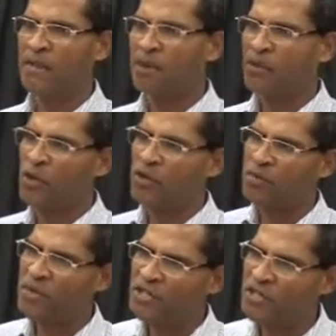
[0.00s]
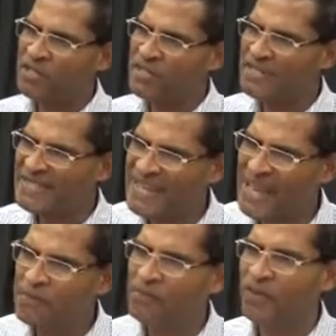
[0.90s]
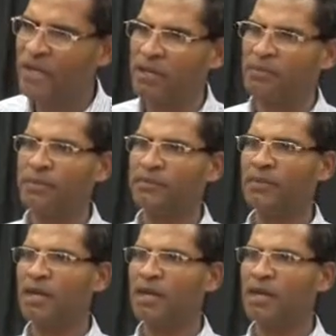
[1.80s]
But when you're measuring the same variable,